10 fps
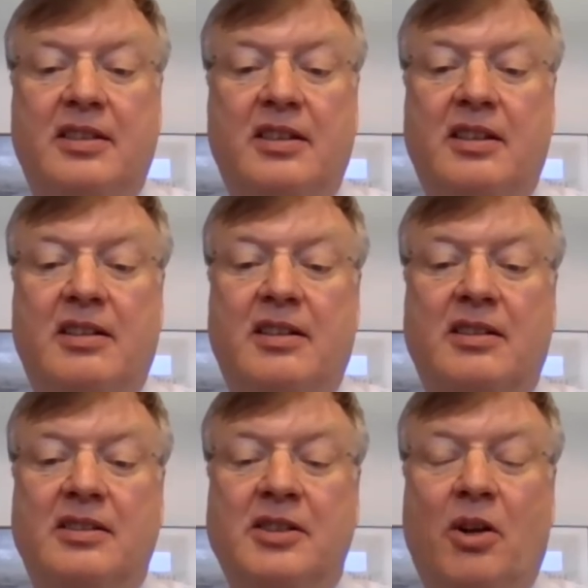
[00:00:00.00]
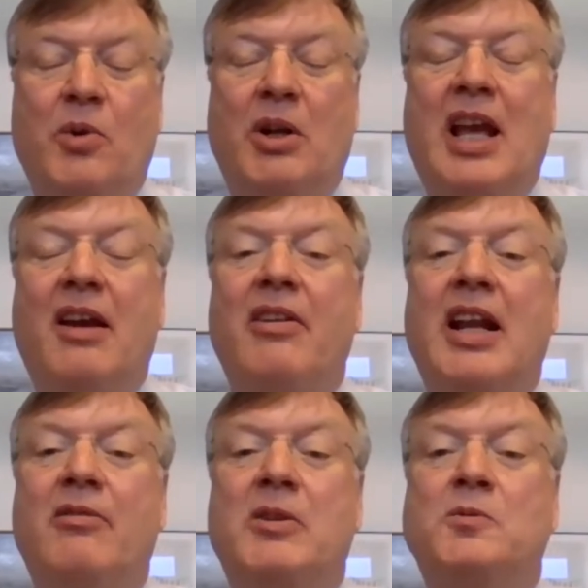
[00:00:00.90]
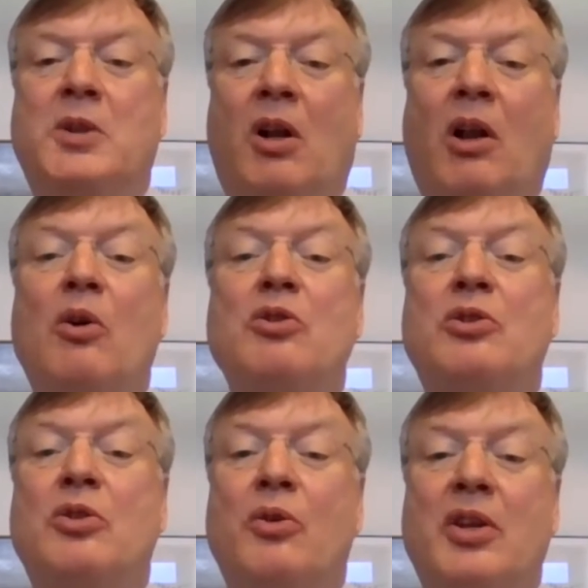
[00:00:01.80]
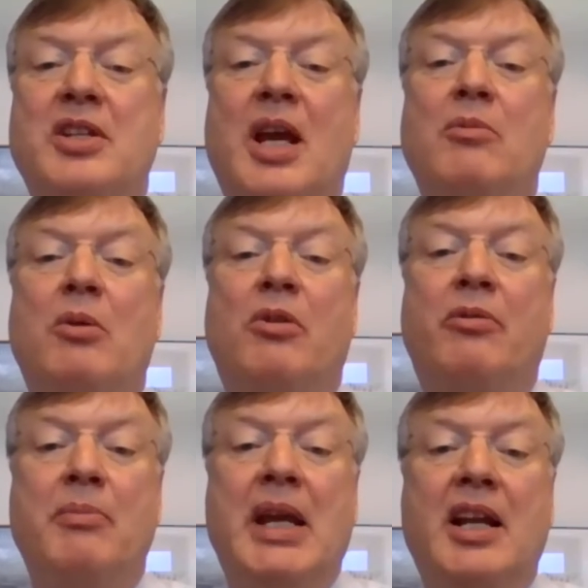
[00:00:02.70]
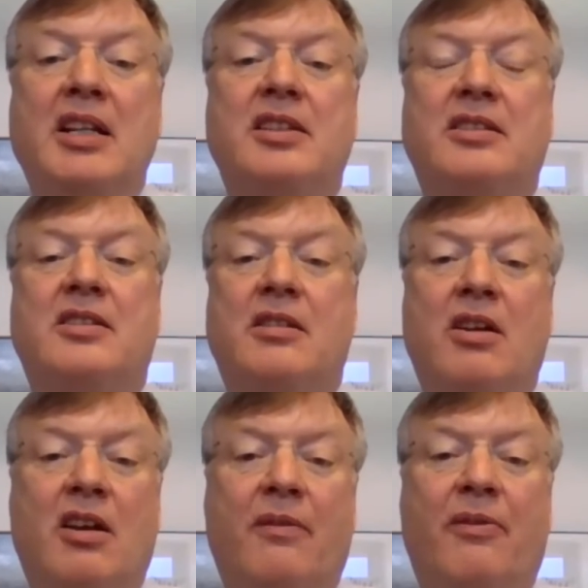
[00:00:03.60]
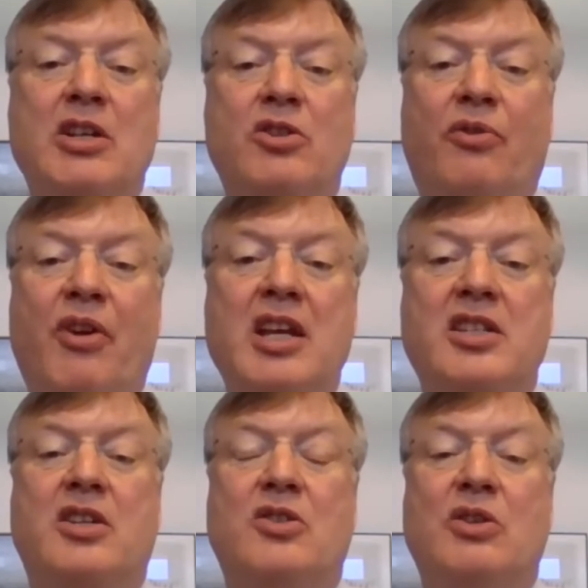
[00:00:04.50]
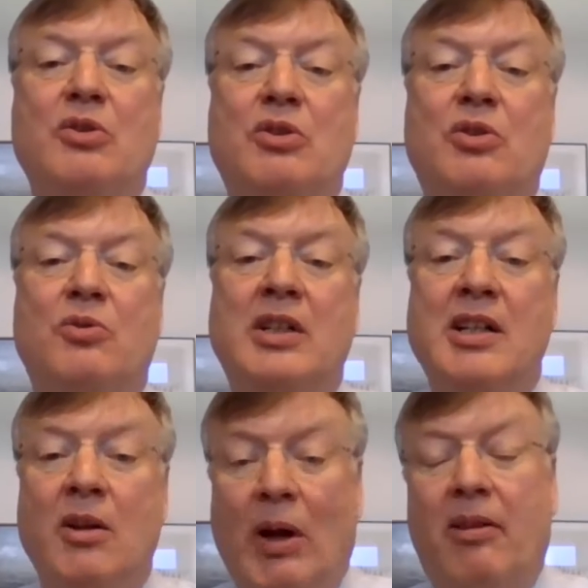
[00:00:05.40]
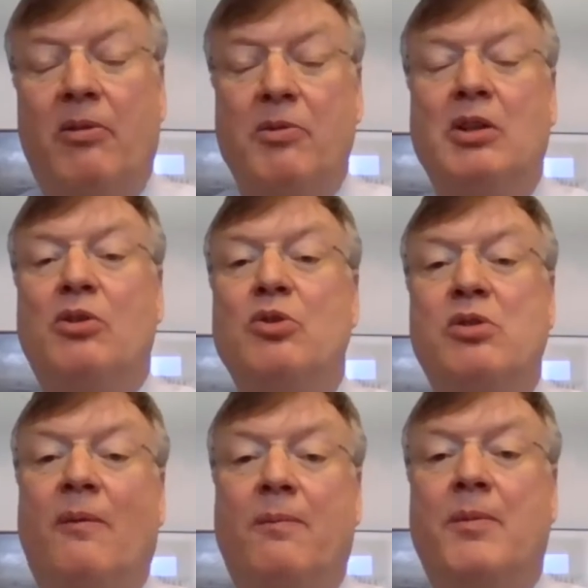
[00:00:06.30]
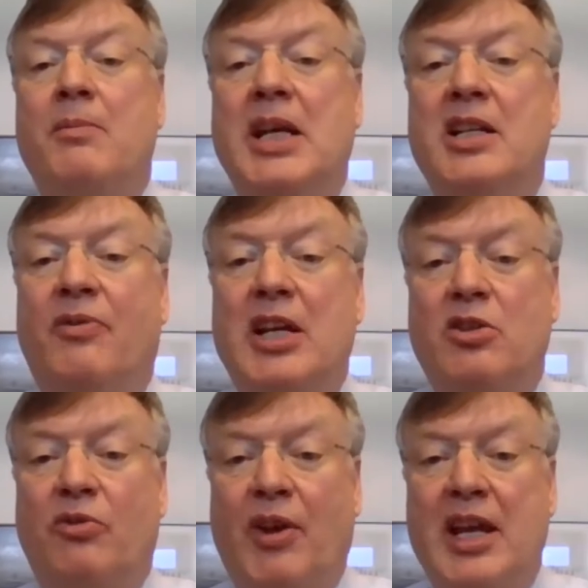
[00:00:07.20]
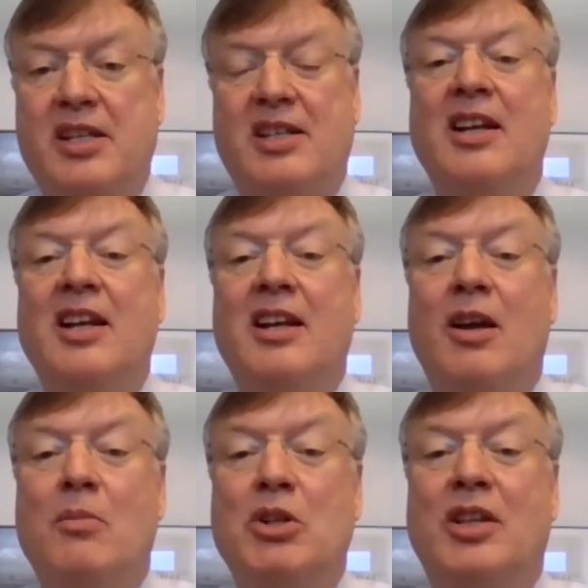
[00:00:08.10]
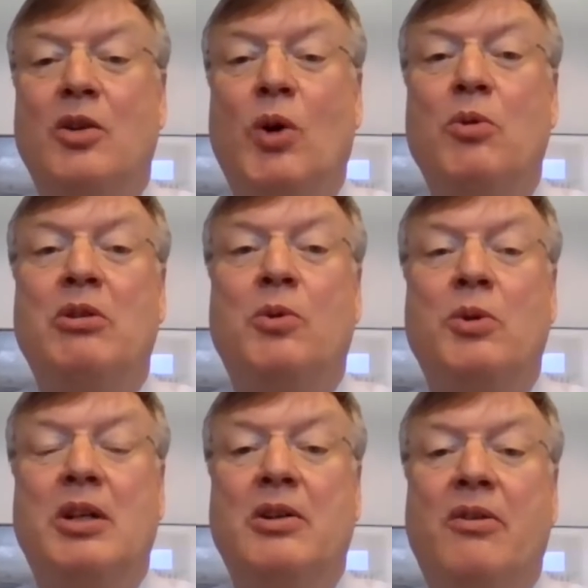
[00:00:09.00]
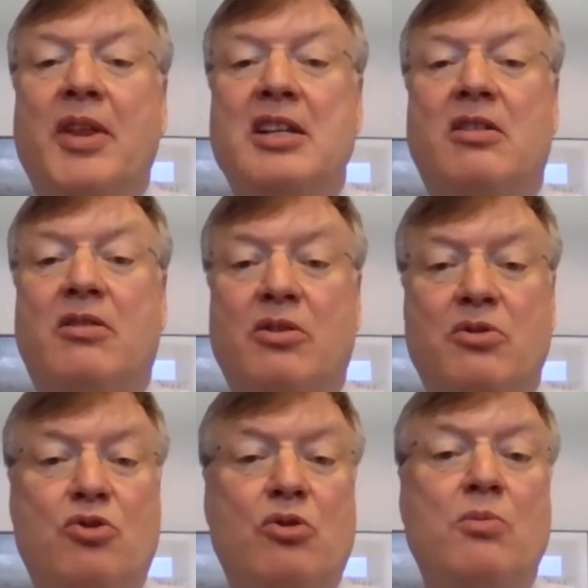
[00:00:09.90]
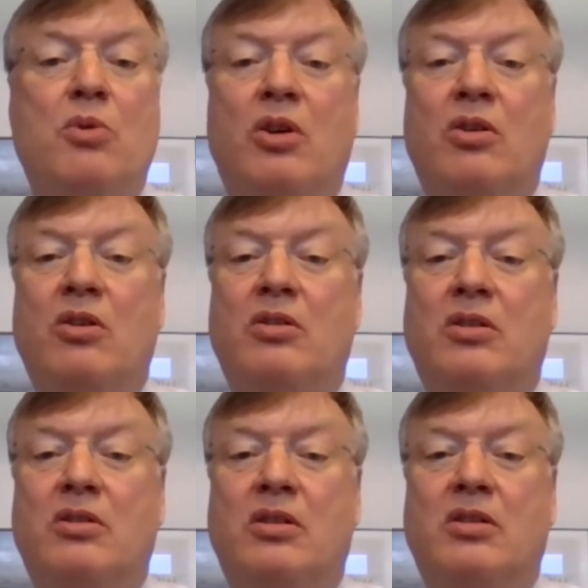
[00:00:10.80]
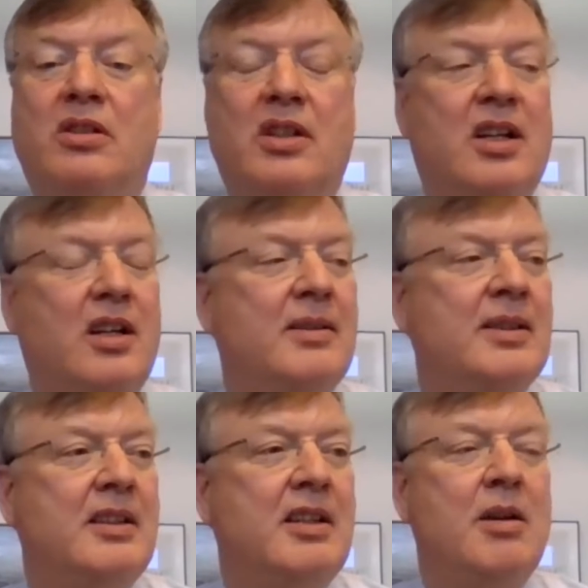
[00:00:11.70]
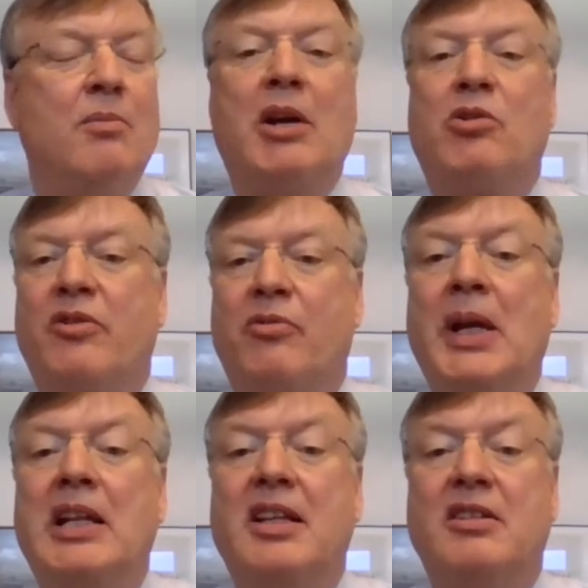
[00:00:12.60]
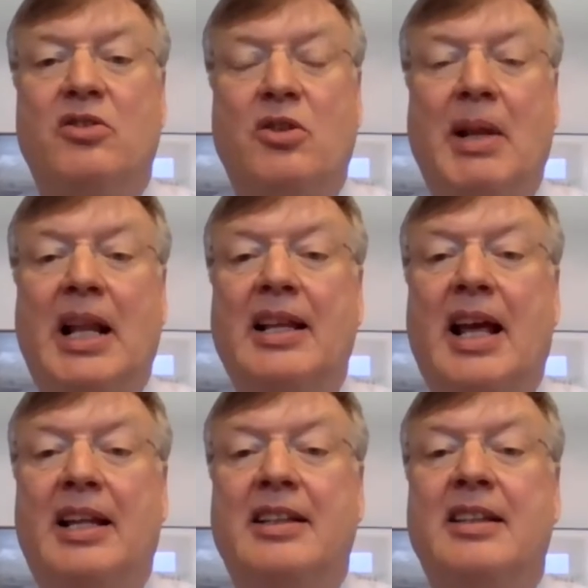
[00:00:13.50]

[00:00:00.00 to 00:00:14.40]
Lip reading: We're not having we're close to the same number of meetings face to face as you used to. Well, you do some meetings face to face, much in the way we are doing this through Zoom or Microsoft Meetings or something like that.